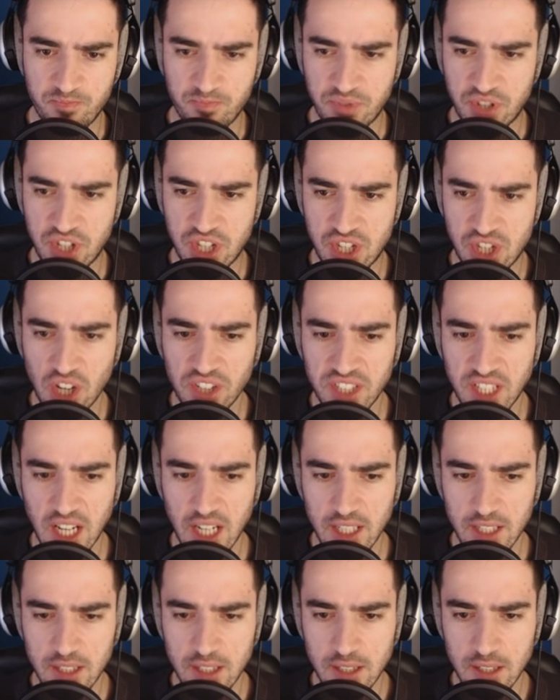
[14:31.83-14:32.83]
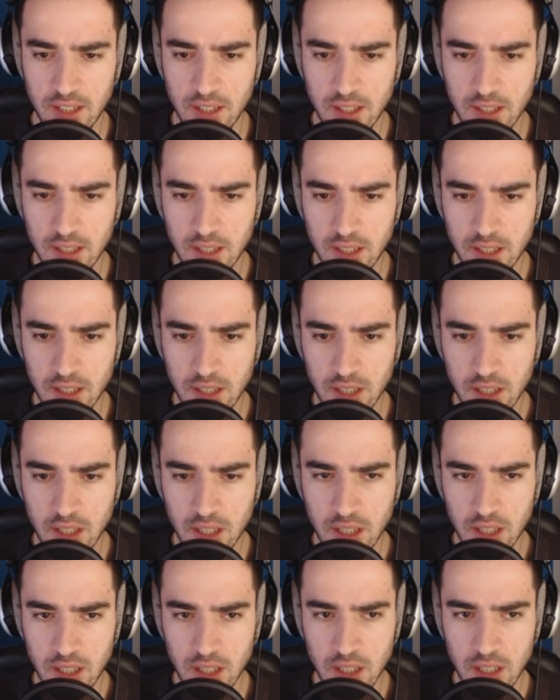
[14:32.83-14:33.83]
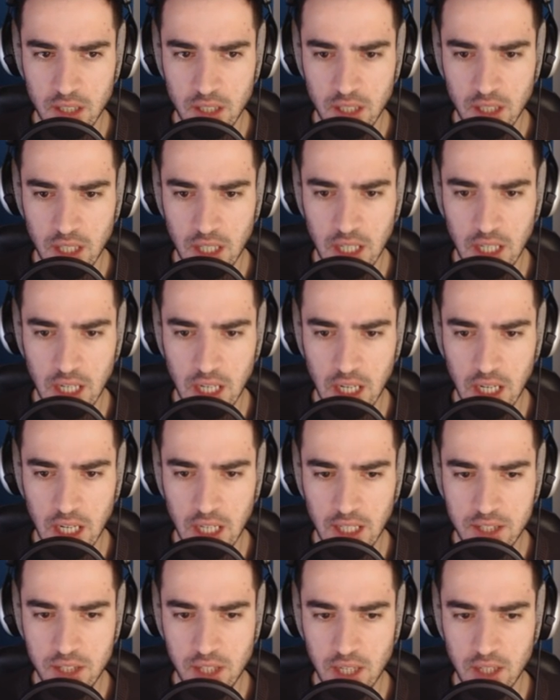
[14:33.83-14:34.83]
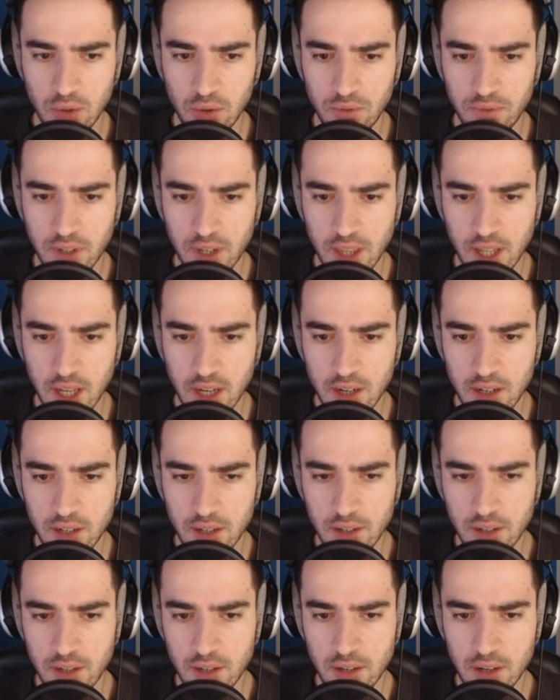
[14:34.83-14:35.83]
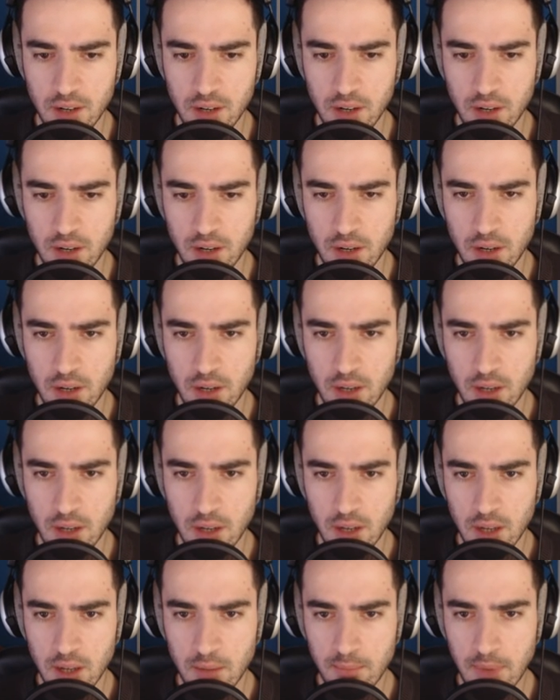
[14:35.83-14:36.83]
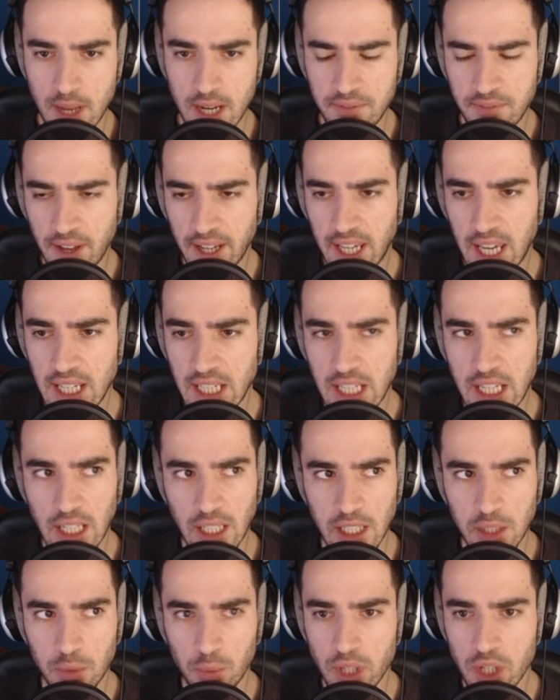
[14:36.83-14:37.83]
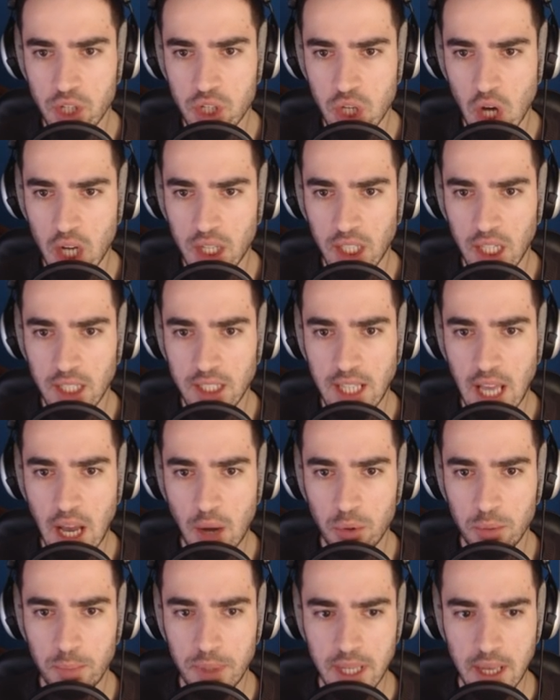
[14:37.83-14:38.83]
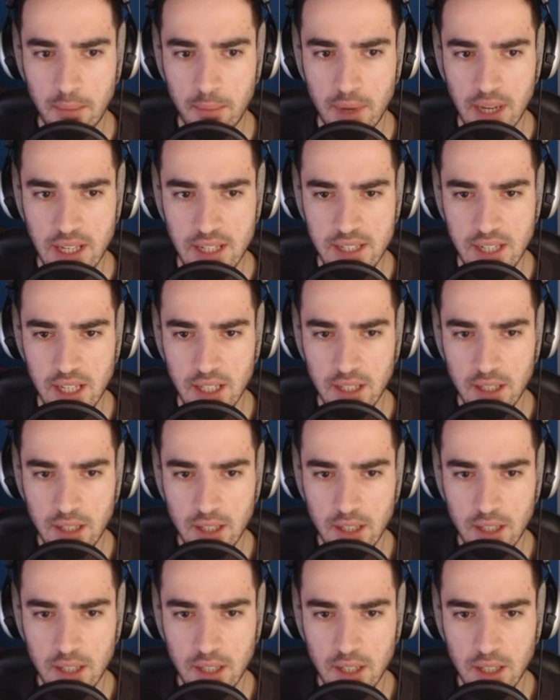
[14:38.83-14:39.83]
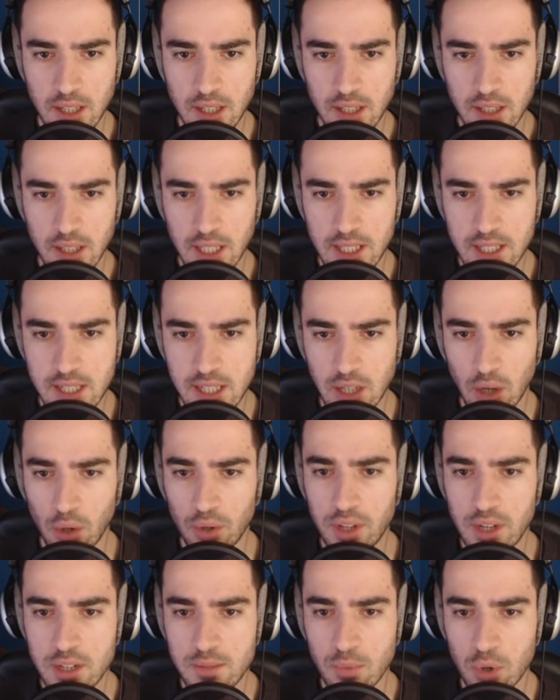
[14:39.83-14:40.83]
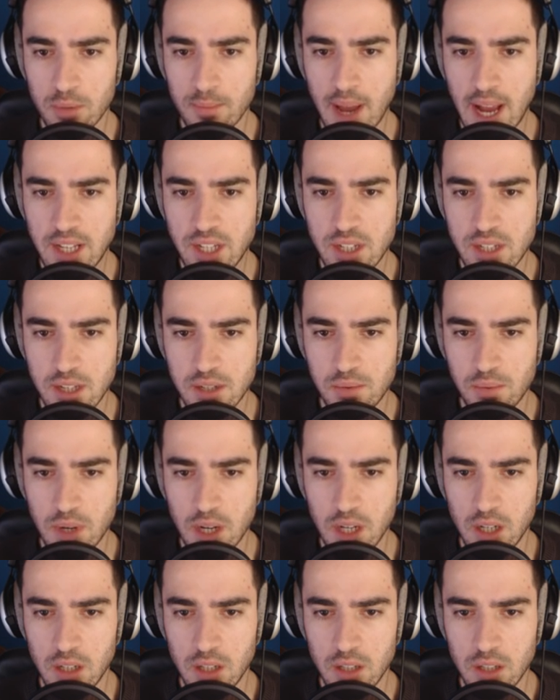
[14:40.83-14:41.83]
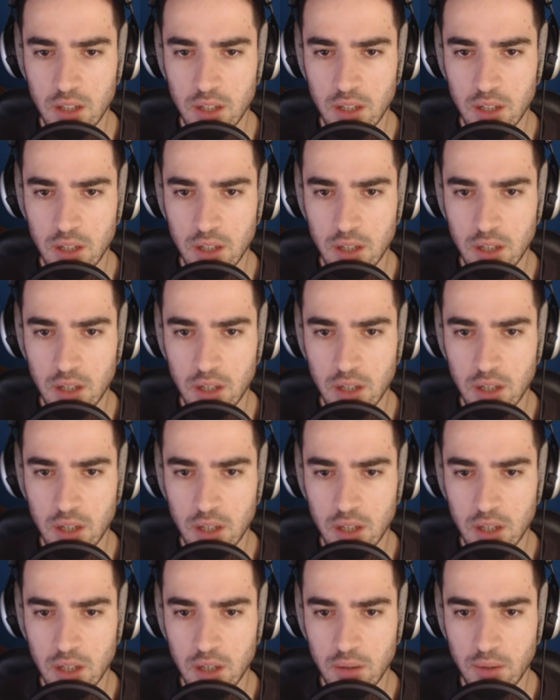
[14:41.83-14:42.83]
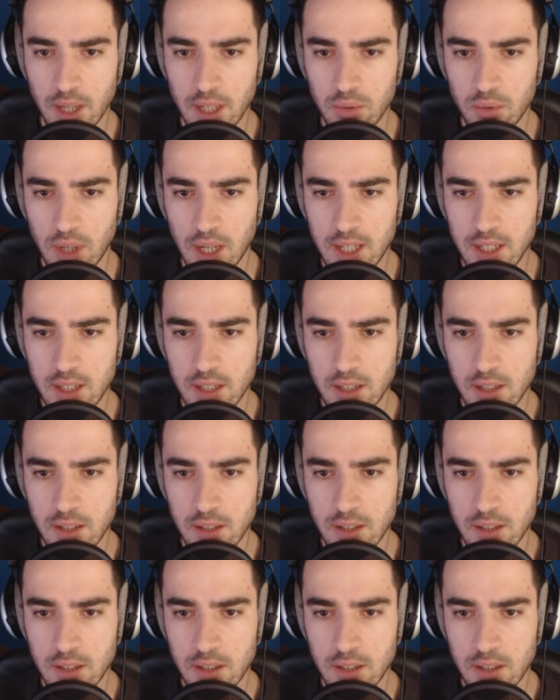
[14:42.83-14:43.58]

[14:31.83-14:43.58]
shotgun? Uh, let's get over there. Man, if I can kill it with a shotgun, that would be amazing. Let's see. Oh, there's more matches as well. Wait, what?